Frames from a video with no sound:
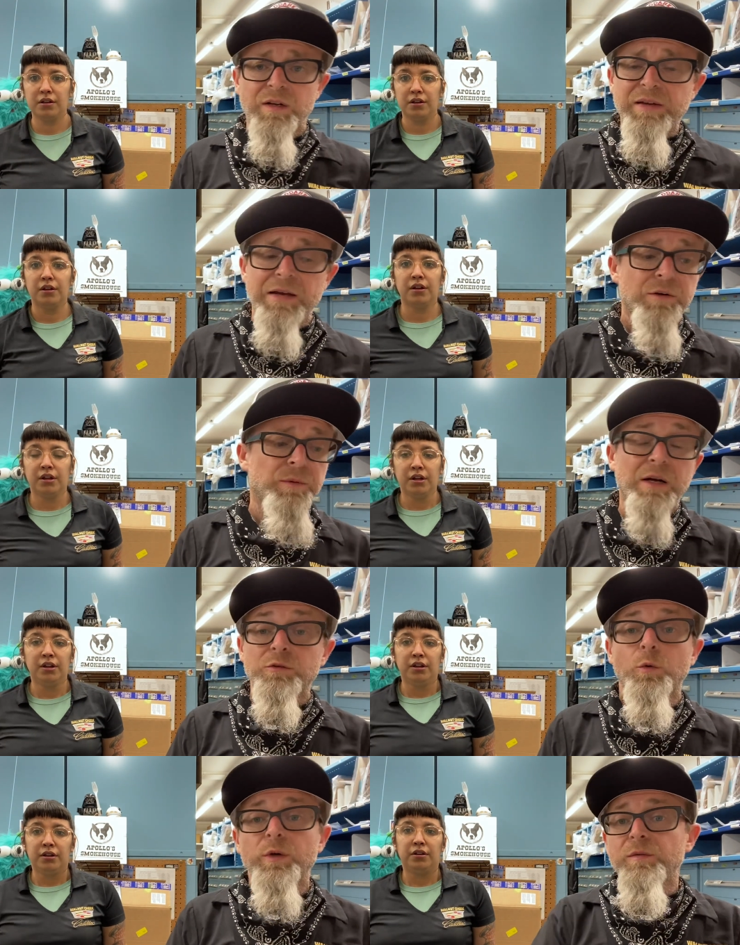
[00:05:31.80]
Speaker 1: I've had
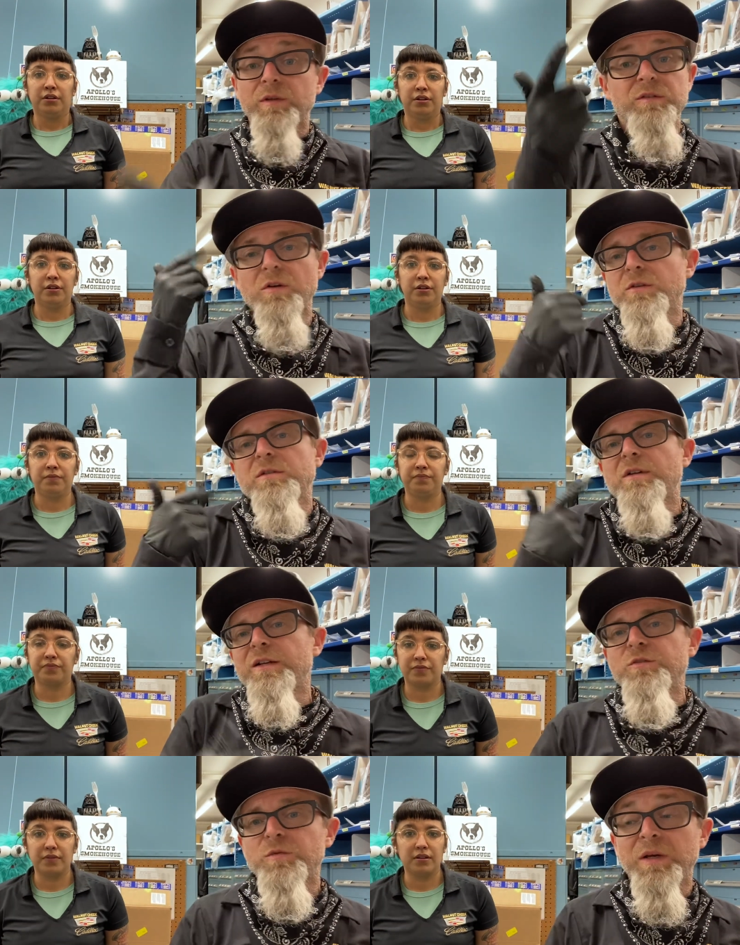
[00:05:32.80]
around, or even the salsas that I
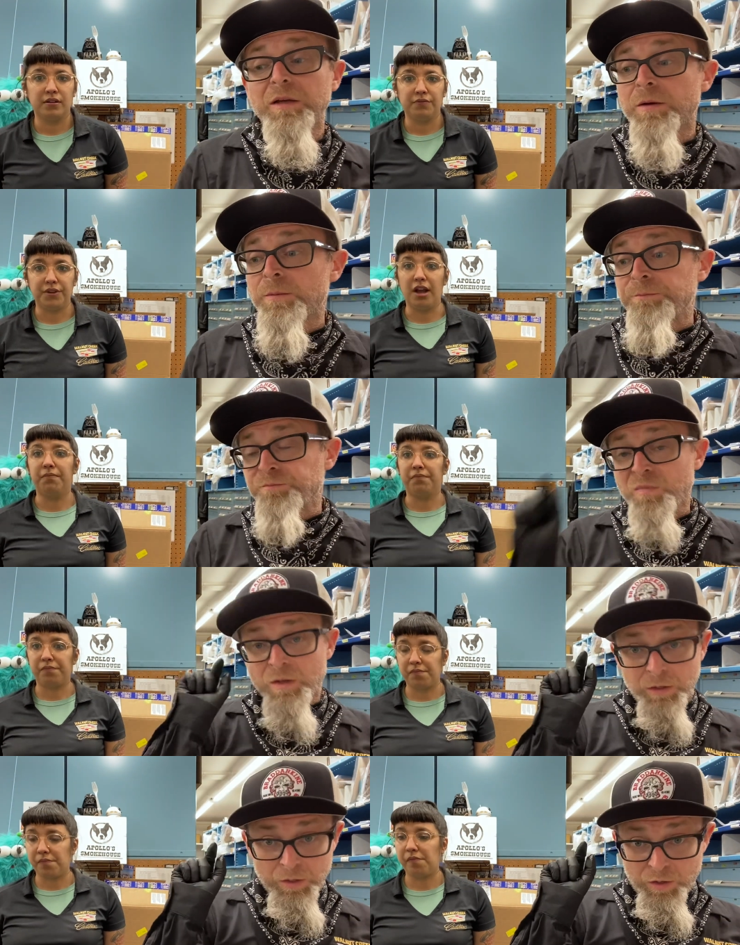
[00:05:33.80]
used to make. Yeah.
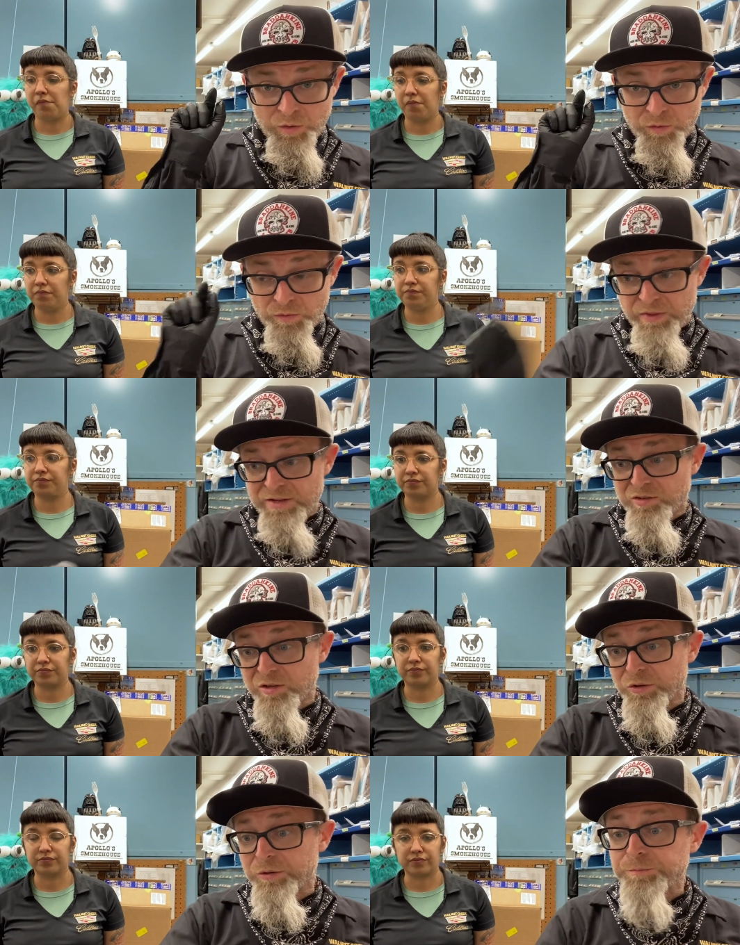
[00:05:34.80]
That's
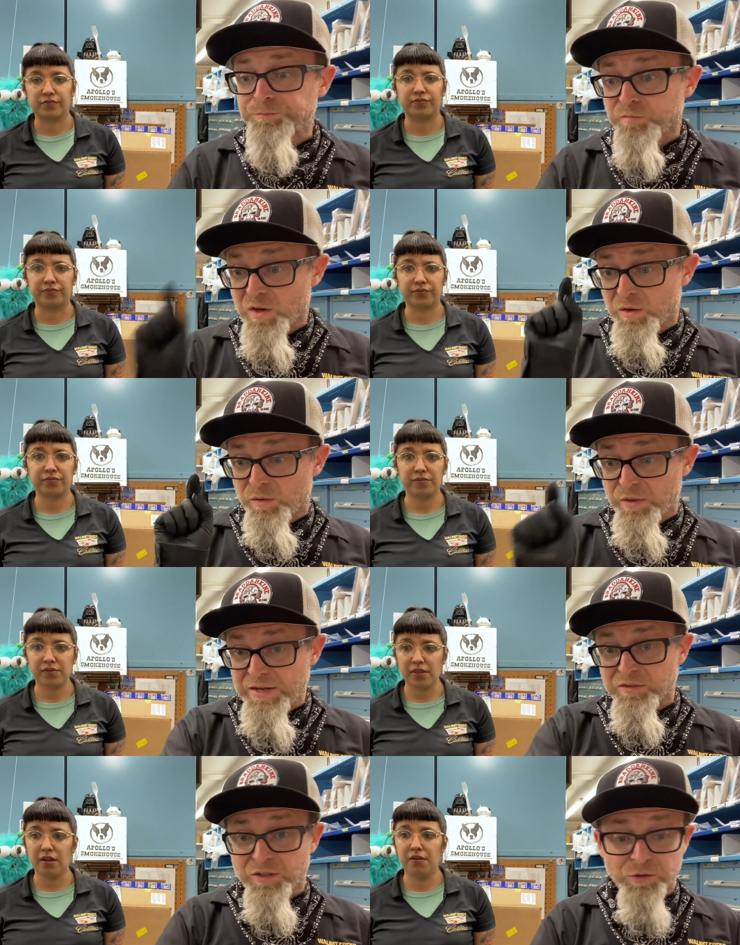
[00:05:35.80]
killer.
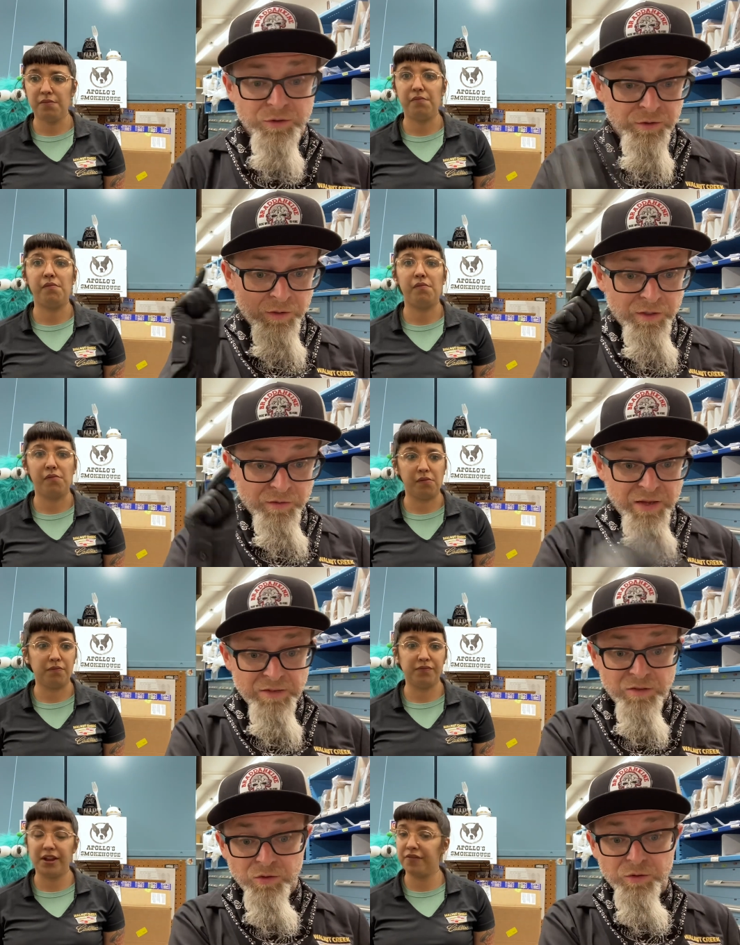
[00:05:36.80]
That's killer. And
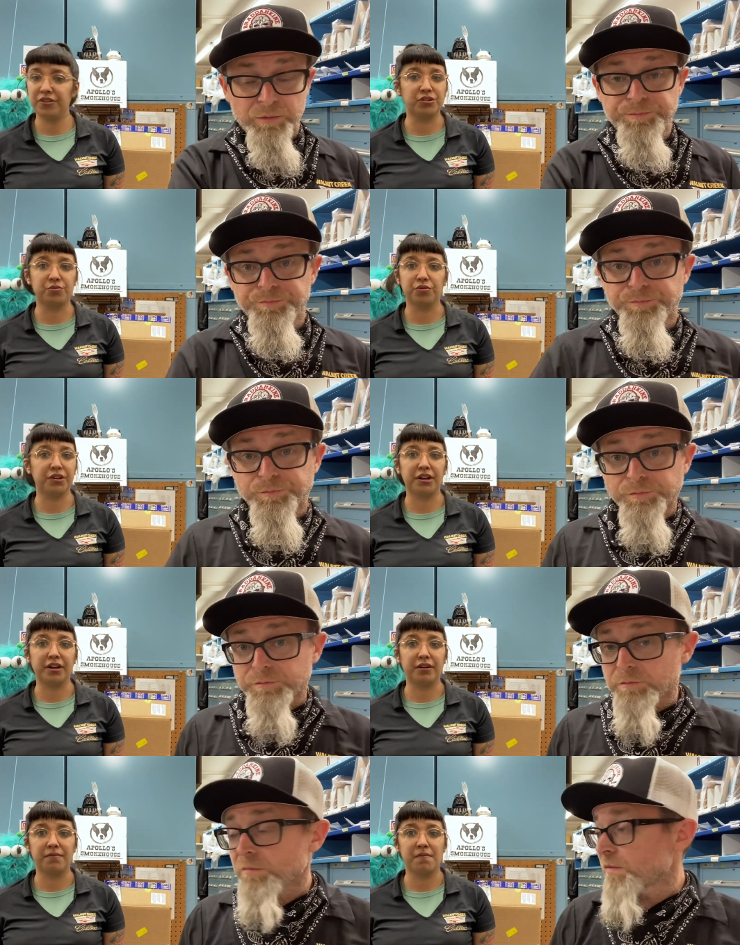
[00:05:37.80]
that's killer.
Speaker 2: Everything's really
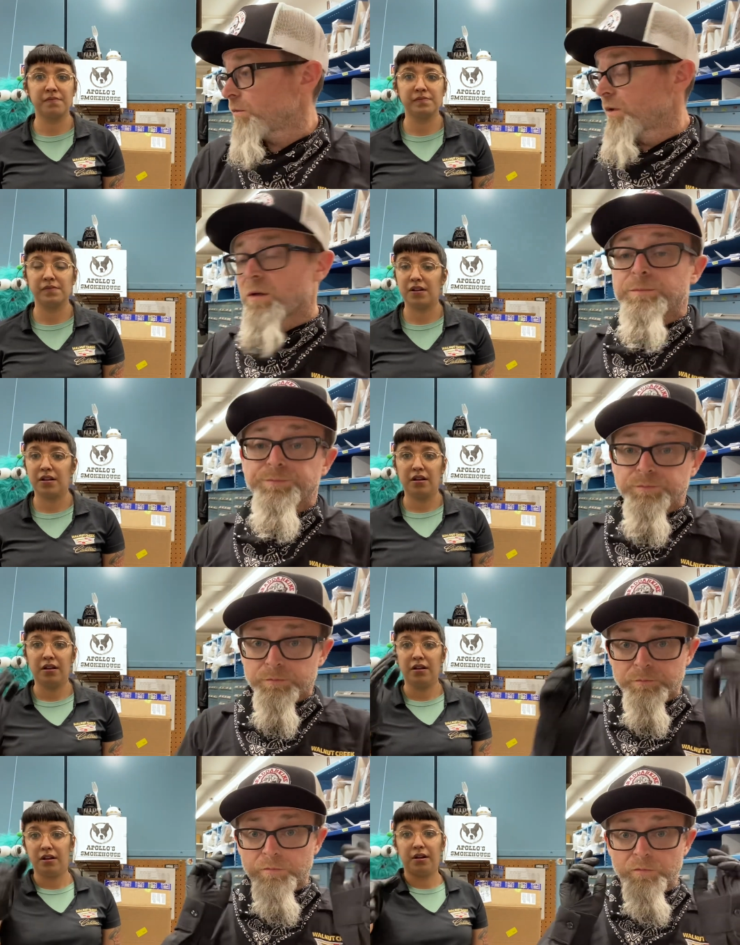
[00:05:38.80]
good. Well,
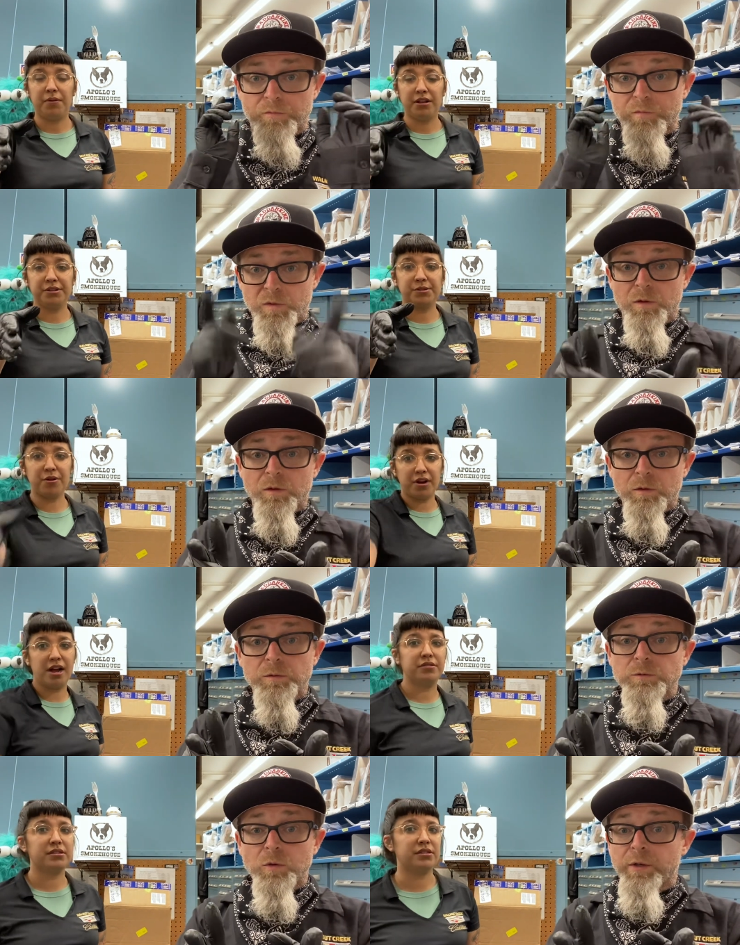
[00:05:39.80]
Apollo
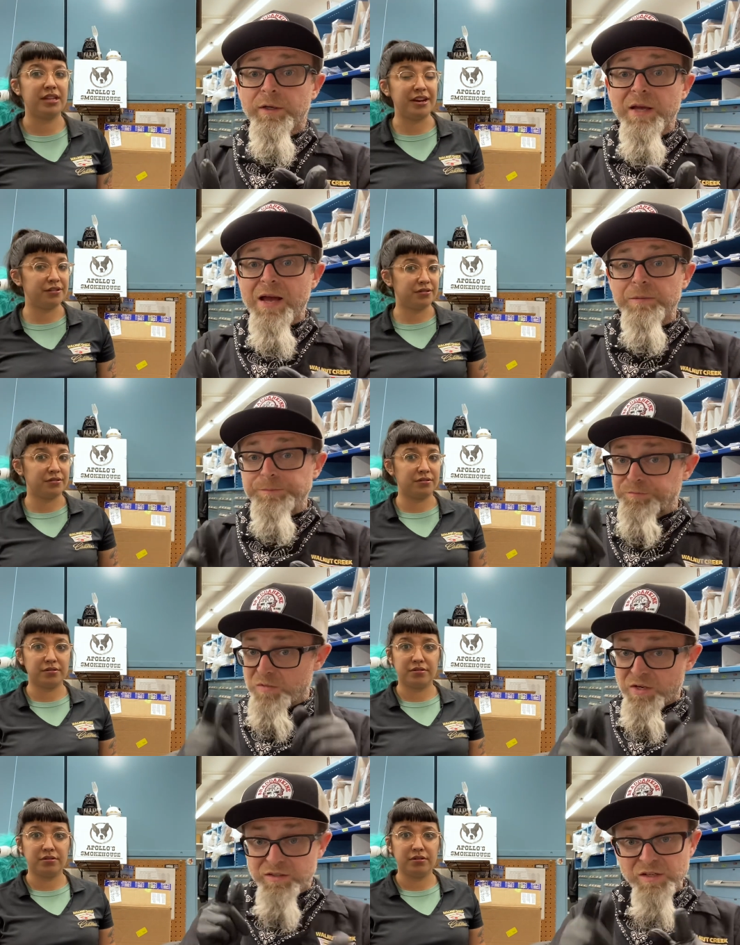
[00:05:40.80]
Smokehouse. Corey they, Kat,
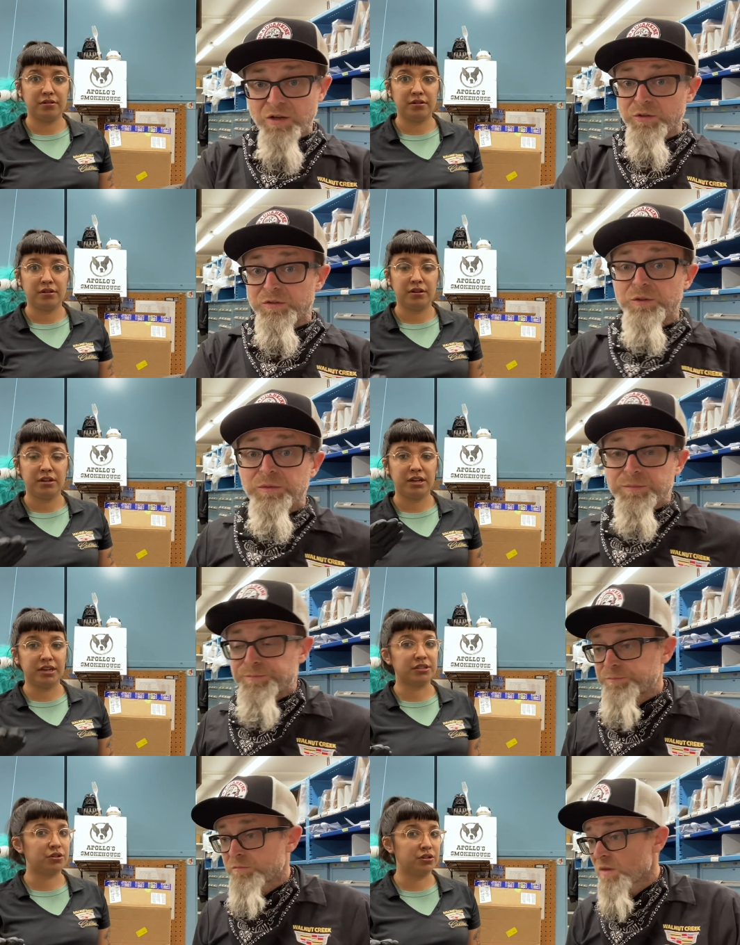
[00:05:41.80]
Speaker 1: you guys nailed it, dude.
Speaker 2: He
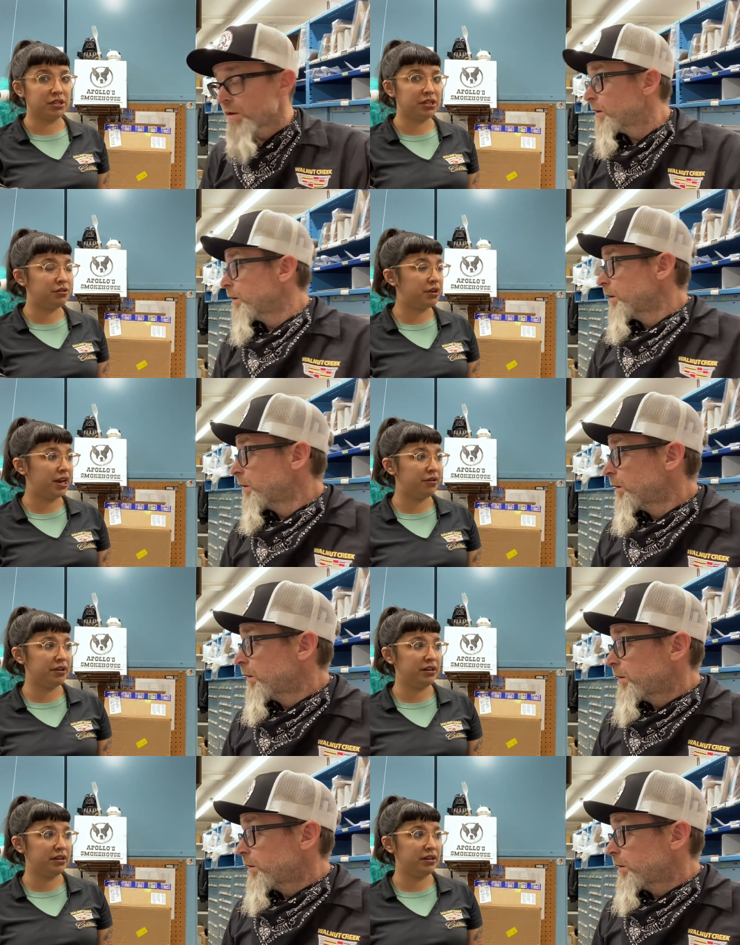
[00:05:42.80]
does. Does he do catering?